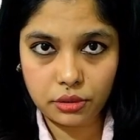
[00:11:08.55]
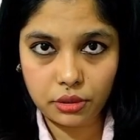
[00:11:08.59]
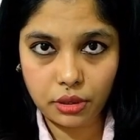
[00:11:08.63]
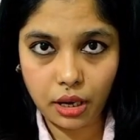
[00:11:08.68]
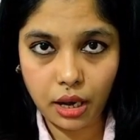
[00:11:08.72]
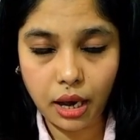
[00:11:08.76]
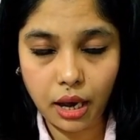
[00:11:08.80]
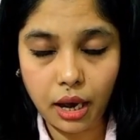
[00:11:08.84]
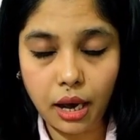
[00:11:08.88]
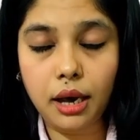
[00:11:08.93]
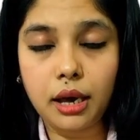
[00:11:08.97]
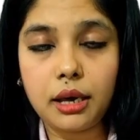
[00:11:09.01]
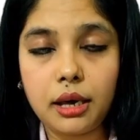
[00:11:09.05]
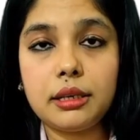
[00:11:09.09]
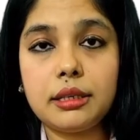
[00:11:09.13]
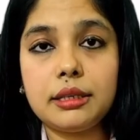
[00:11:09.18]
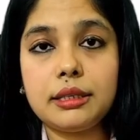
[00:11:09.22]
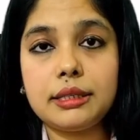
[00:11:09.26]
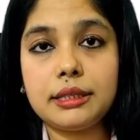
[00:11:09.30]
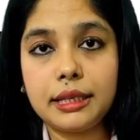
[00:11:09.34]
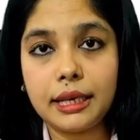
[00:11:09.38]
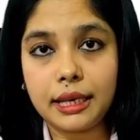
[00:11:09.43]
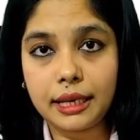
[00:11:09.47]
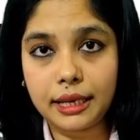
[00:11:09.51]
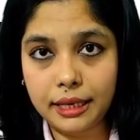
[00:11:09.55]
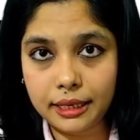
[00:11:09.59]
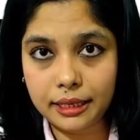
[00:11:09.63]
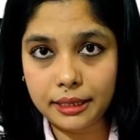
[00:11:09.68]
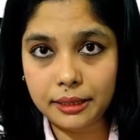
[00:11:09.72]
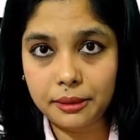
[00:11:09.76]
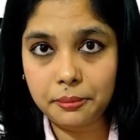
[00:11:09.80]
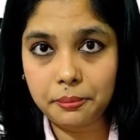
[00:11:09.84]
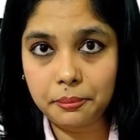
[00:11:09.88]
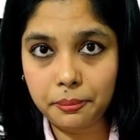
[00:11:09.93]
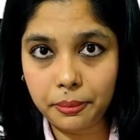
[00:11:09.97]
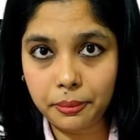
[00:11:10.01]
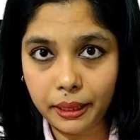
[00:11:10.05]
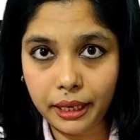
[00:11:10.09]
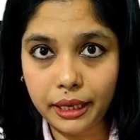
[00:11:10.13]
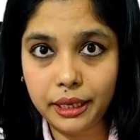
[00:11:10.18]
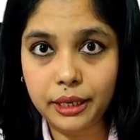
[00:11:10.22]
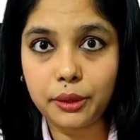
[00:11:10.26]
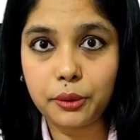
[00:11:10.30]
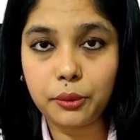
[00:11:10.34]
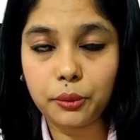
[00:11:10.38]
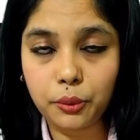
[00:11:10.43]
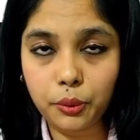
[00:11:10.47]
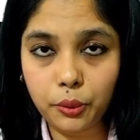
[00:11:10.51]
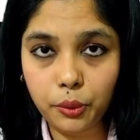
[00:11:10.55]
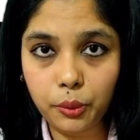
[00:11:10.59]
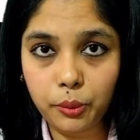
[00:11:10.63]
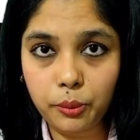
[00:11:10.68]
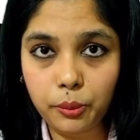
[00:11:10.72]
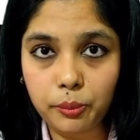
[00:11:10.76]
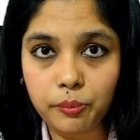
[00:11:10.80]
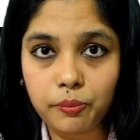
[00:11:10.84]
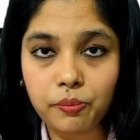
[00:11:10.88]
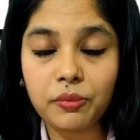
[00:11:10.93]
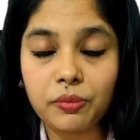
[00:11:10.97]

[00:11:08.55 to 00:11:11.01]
are taken by whom?